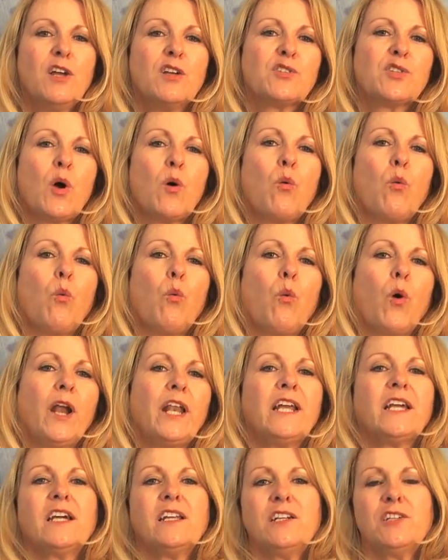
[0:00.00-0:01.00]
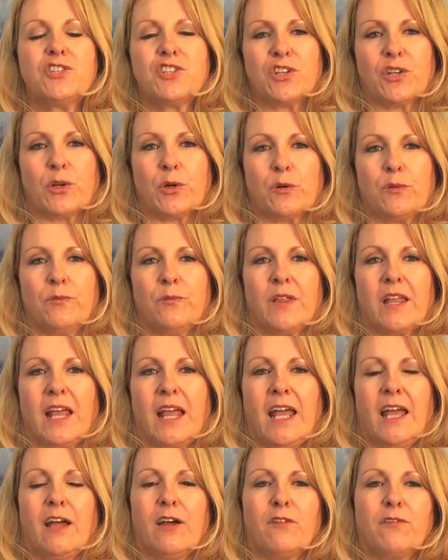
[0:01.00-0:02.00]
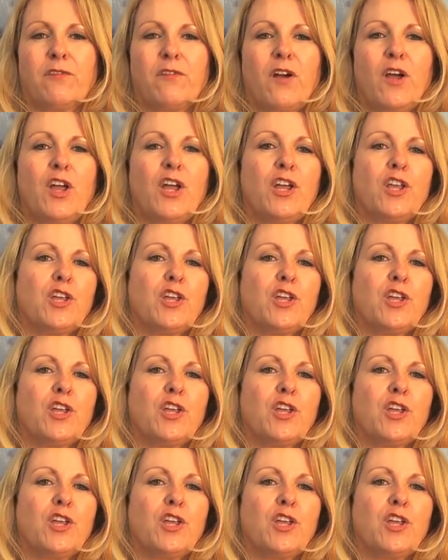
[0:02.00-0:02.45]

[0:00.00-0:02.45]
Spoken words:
So what are you going to do if